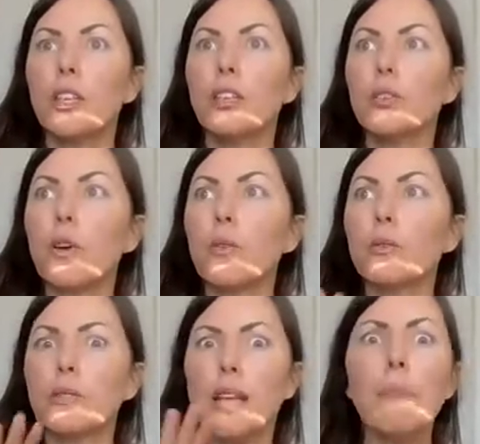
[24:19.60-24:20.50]
you know,
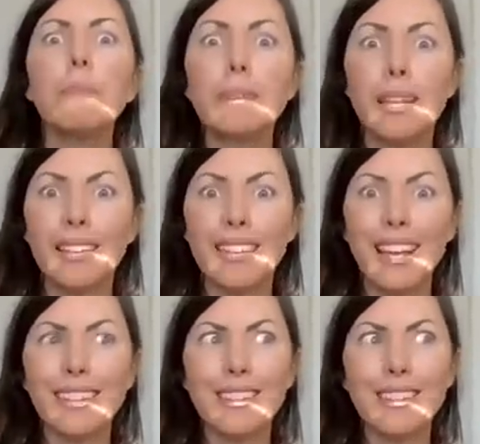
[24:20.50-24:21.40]
template
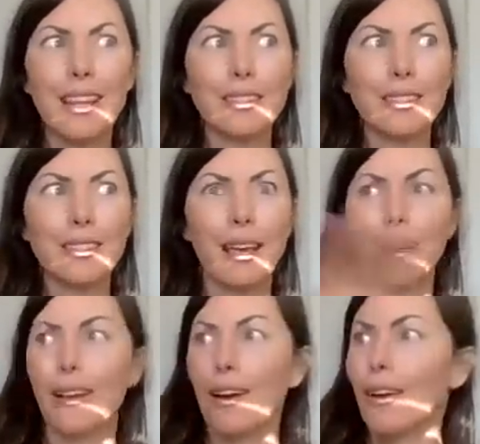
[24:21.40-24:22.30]
that's
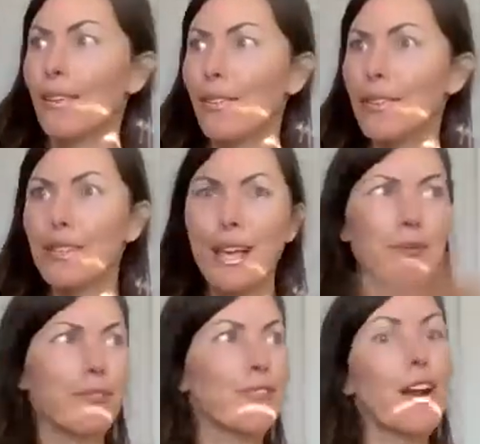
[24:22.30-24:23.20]
like the
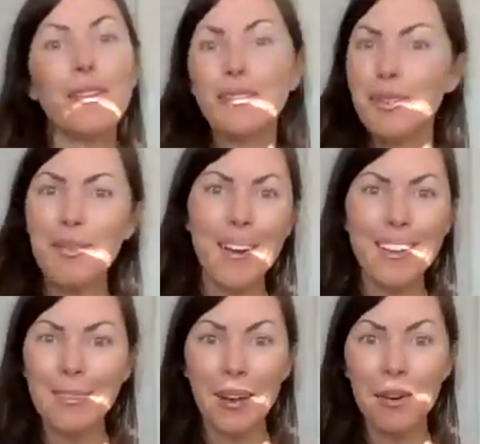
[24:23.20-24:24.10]
same for
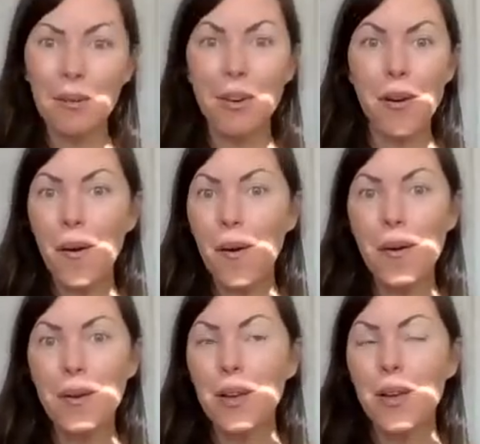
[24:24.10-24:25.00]
everyone, right? We're
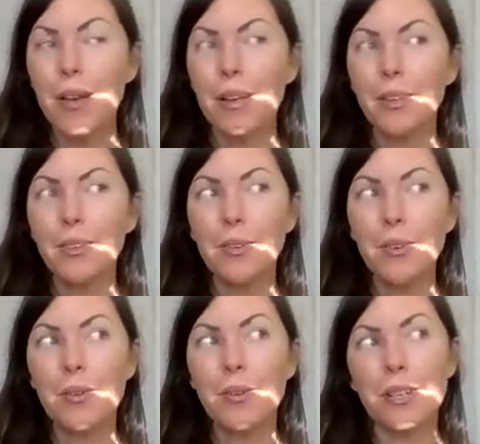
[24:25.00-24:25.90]
all, you
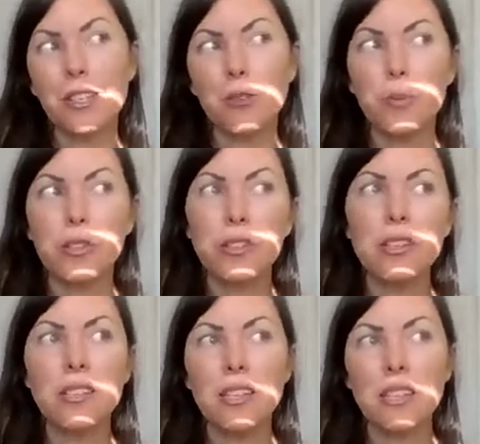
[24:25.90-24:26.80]
know,
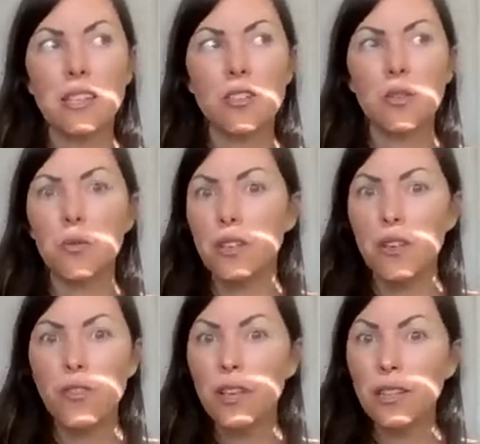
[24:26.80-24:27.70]
experiencing this so
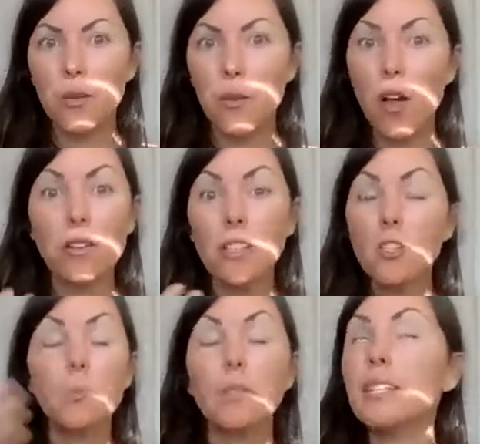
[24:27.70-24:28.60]
differently. We all
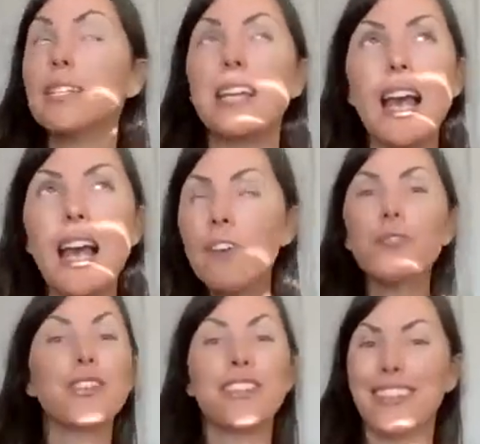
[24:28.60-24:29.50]
experience
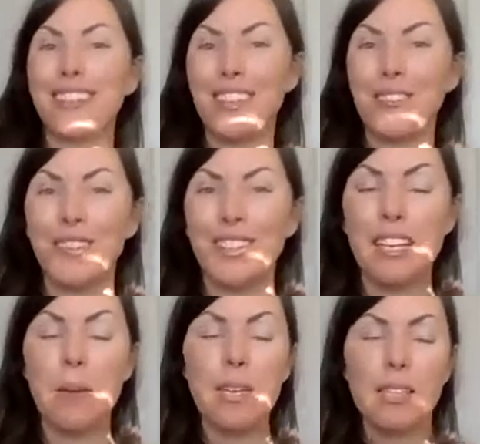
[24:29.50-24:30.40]
everything
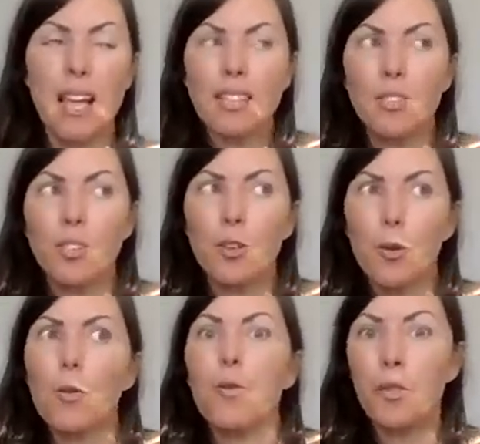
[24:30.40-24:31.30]
differently. I mean, that's the
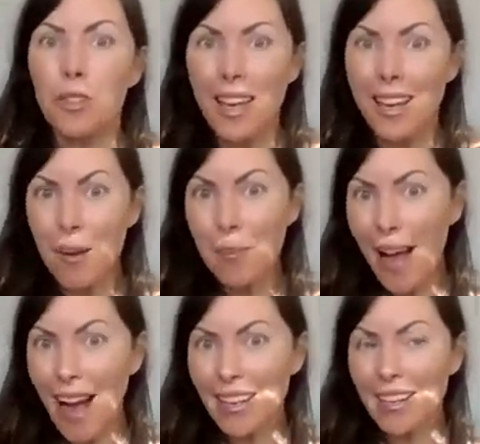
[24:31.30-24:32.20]
cool thing
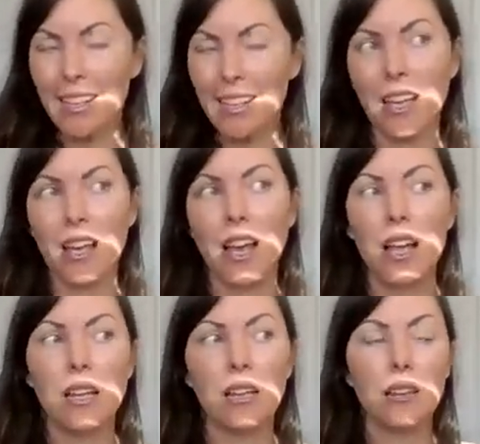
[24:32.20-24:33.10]
about it, is I
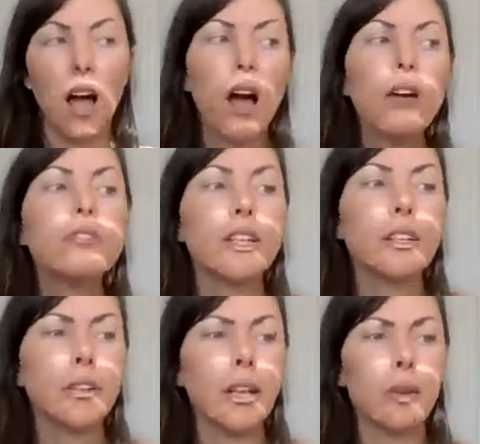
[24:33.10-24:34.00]
love
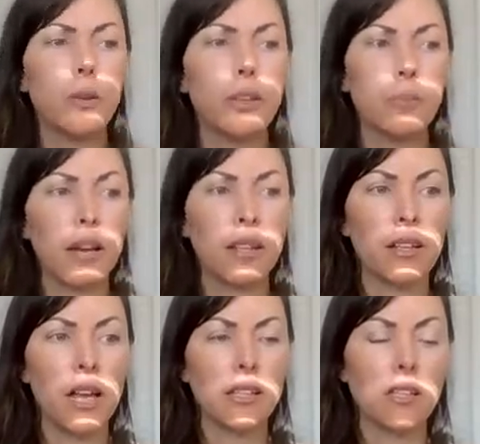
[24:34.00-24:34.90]
hearing when my
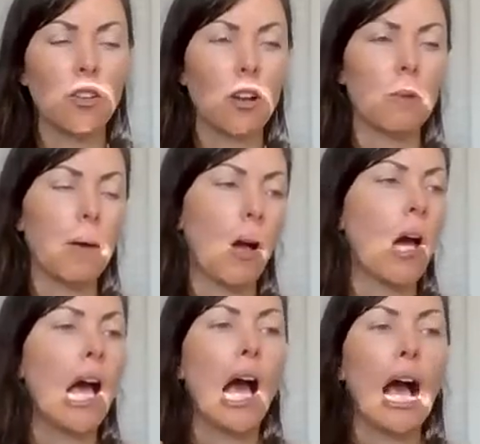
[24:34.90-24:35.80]
clients talk about
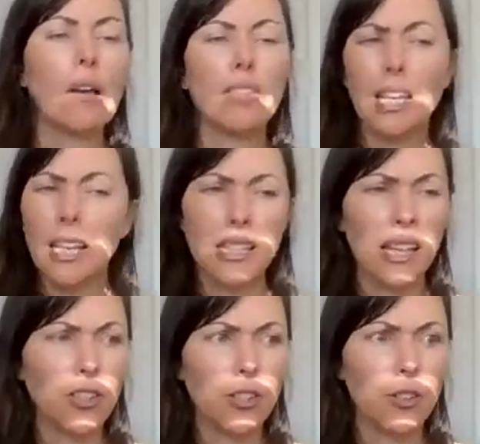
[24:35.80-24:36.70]
how they
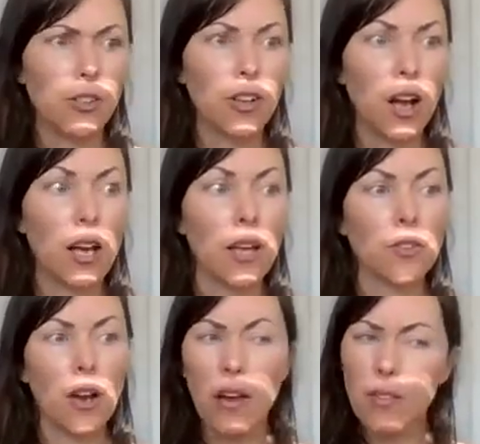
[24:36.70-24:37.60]
connect to their guides,
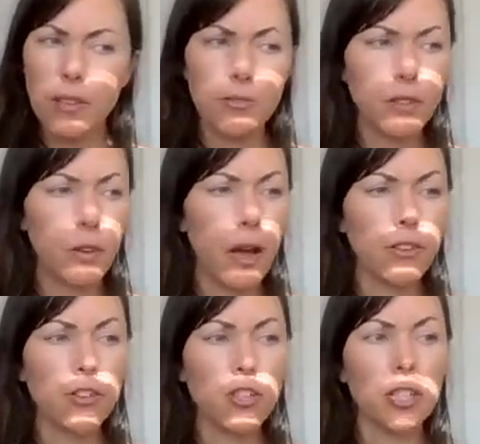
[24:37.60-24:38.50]
or how they feel
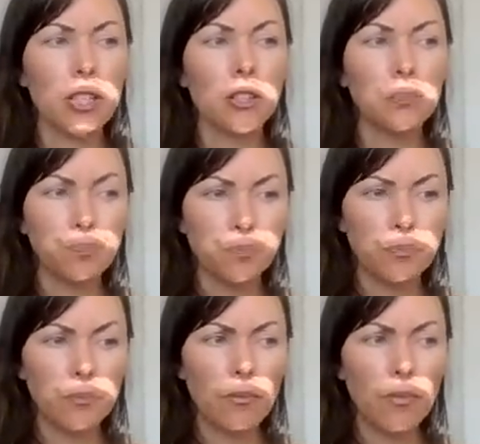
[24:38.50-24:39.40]
energy, or
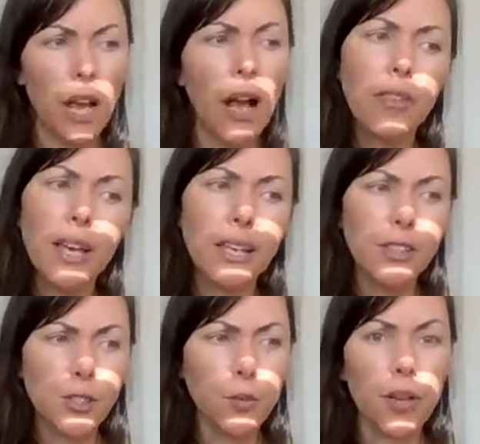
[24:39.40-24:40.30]
how they
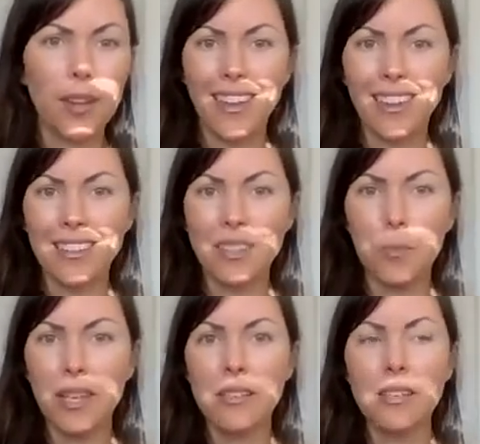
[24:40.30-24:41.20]
intuit things,
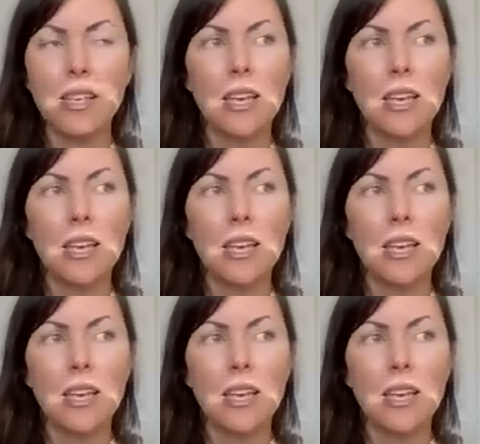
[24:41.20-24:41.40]
because